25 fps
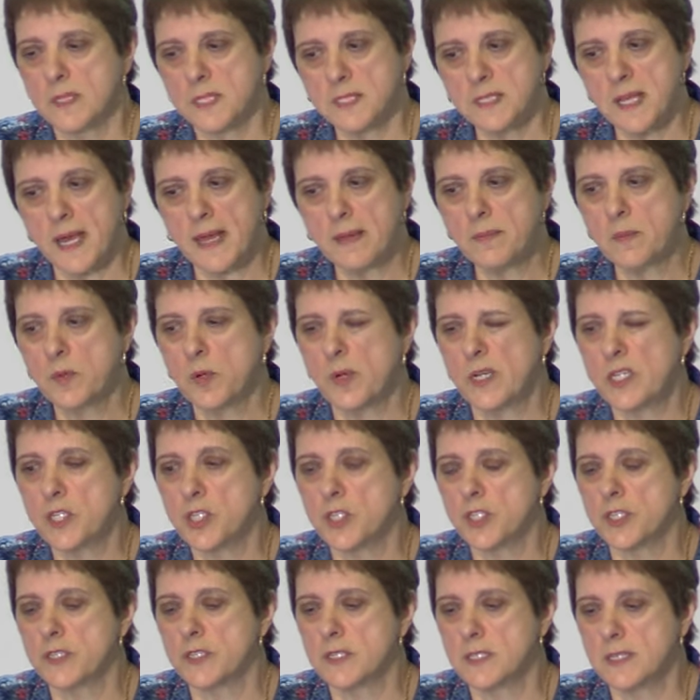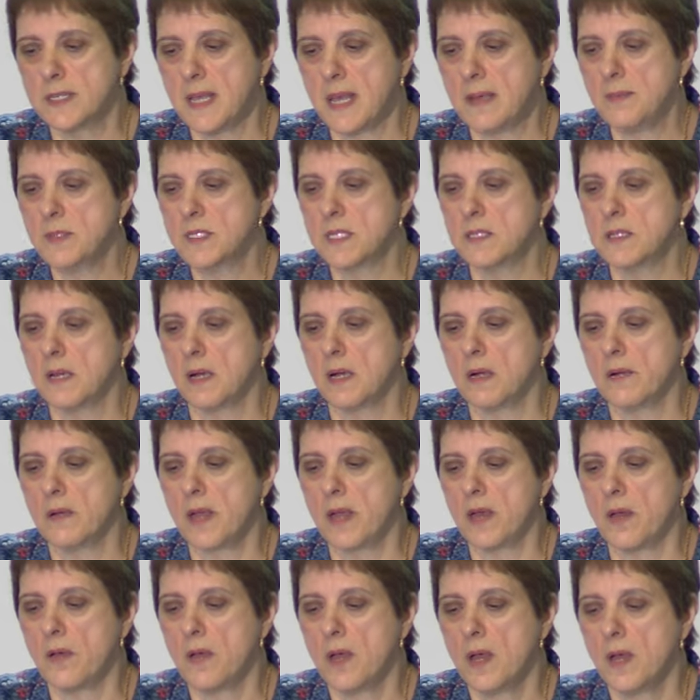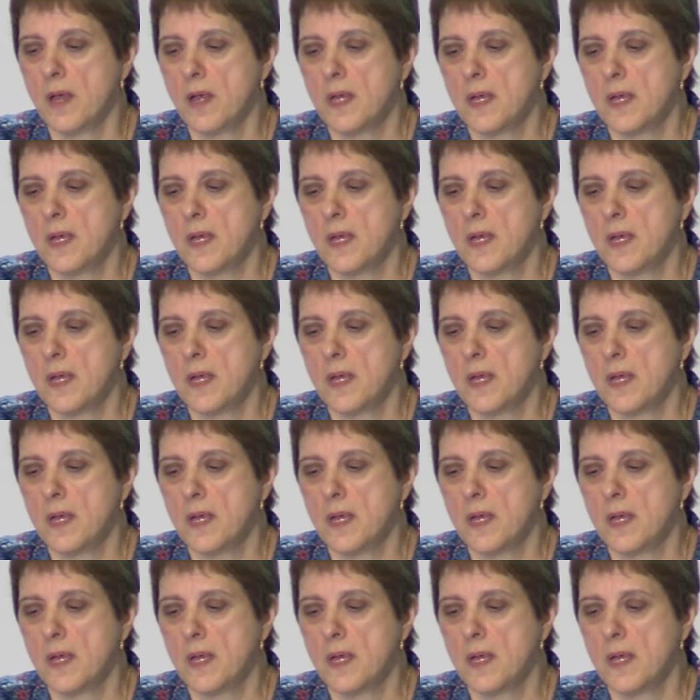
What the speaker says: Same question, same scenario.